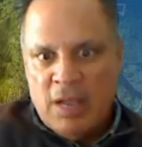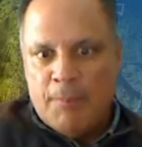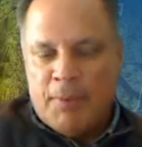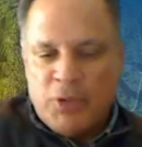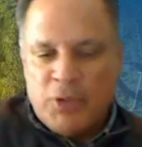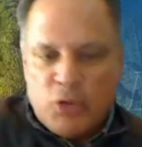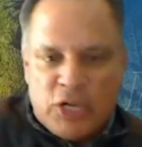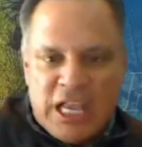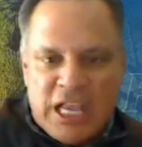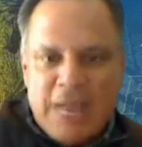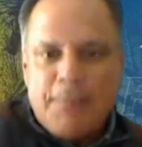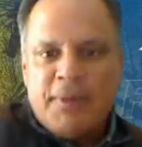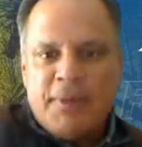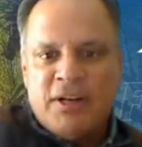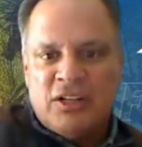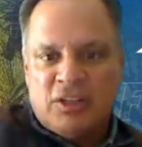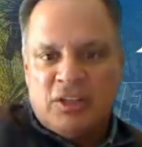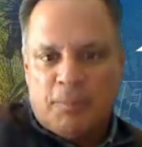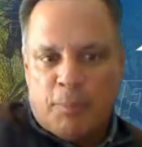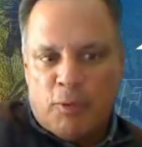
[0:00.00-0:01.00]
But you keep it
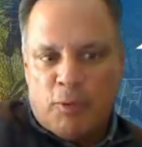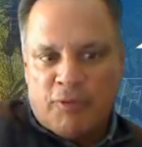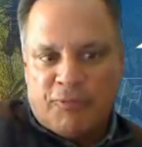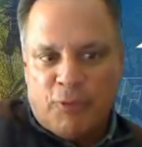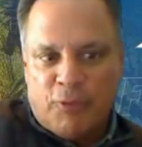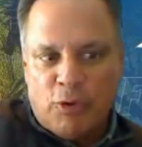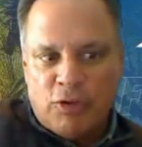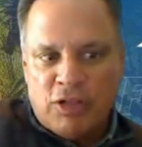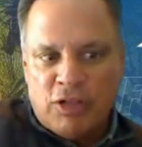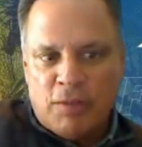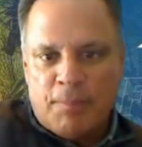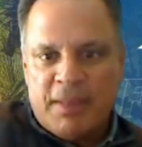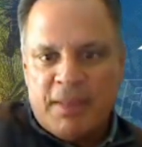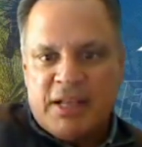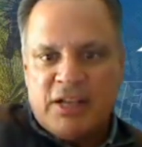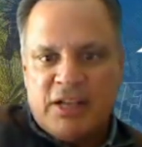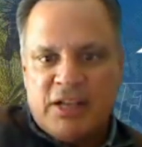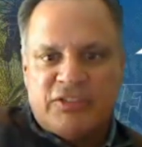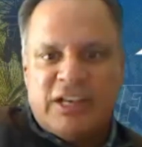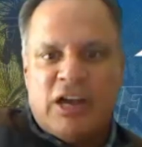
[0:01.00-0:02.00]
in the portfolio
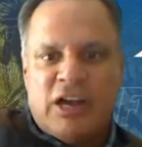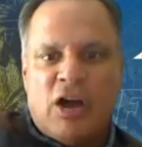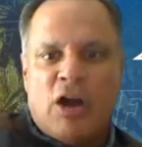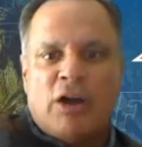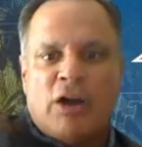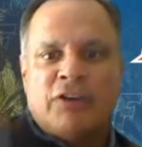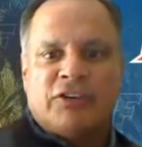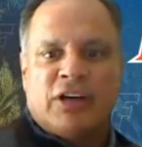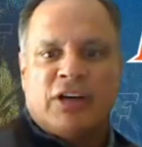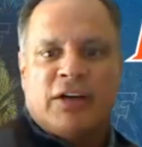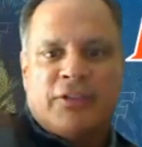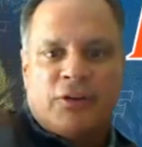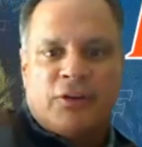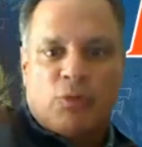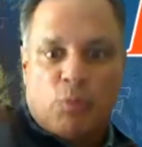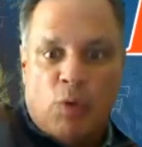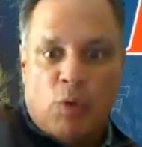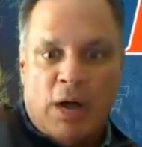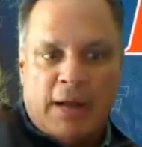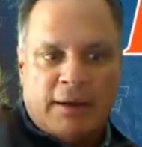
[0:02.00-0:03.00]
because there aren't
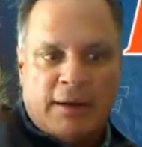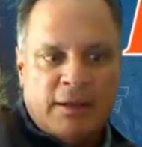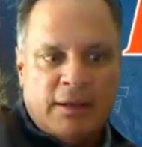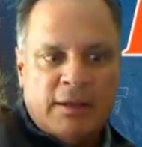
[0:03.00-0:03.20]
other what?